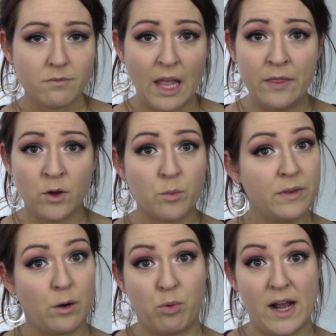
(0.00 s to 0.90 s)
and
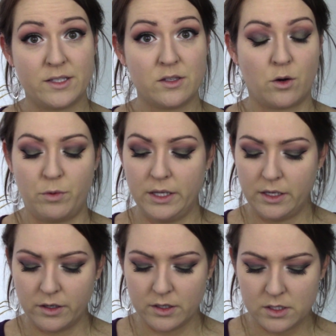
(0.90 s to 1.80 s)
their prices are really
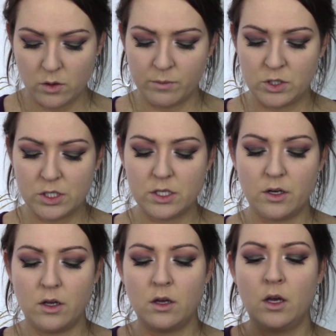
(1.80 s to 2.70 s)
good. So I'm just
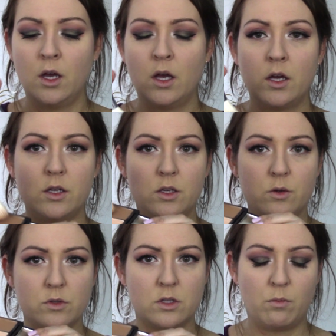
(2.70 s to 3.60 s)
gonna
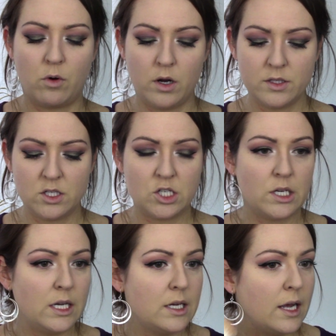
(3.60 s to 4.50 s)
use the bronze
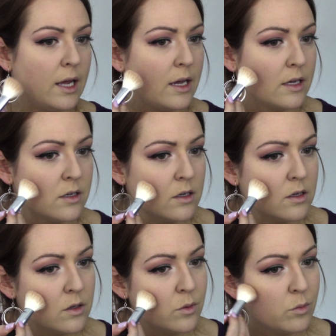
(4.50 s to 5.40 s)
shade and
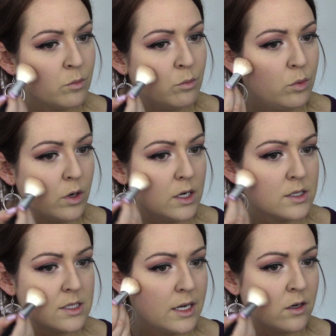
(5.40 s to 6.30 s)

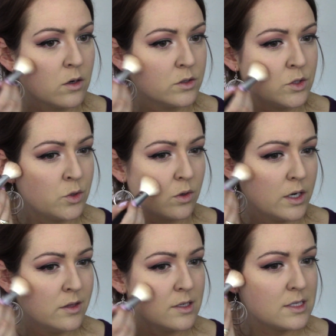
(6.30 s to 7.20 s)
bronze and contour
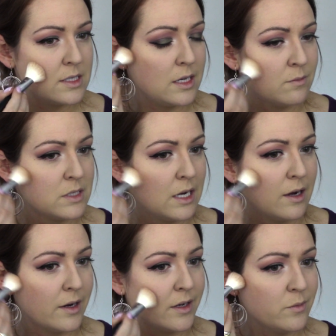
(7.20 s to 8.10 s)
at the same
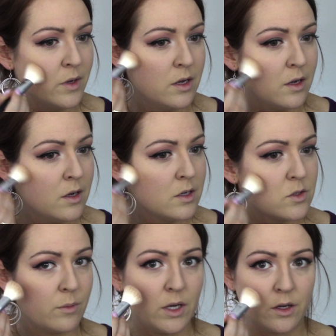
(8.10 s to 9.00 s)
time.
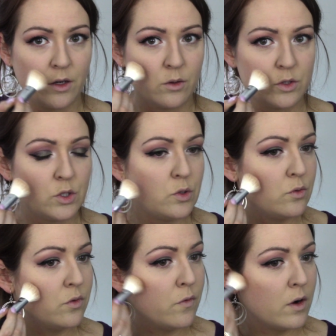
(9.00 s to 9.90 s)
So I'm not gonna go
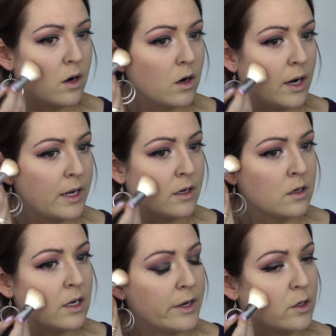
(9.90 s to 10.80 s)
too far
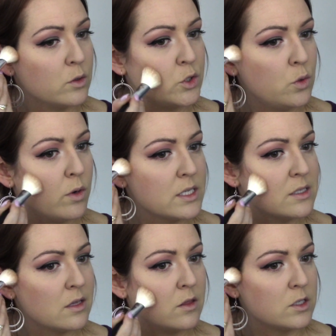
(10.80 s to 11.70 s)
and kind of go
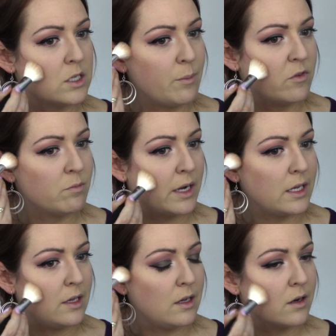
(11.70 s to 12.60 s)
towards the top of my
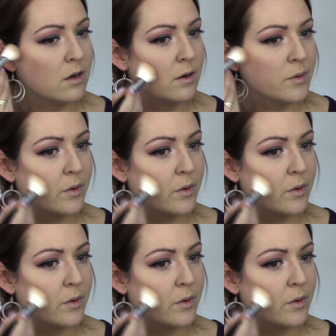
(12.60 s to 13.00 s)
ear.